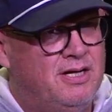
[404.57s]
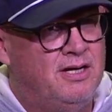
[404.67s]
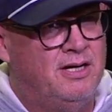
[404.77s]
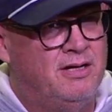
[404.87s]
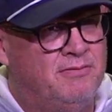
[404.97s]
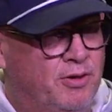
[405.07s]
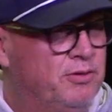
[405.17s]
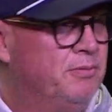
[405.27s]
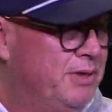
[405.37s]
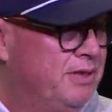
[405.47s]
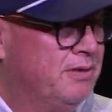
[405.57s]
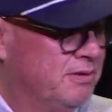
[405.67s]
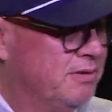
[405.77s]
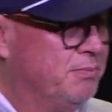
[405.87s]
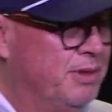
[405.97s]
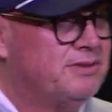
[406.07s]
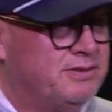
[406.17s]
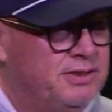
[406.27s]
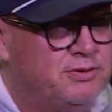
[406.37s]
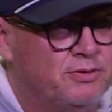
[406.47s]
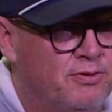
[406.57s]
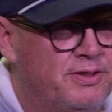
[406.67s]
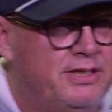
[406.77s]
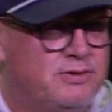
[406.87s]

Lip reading: Voted me the best teacher on the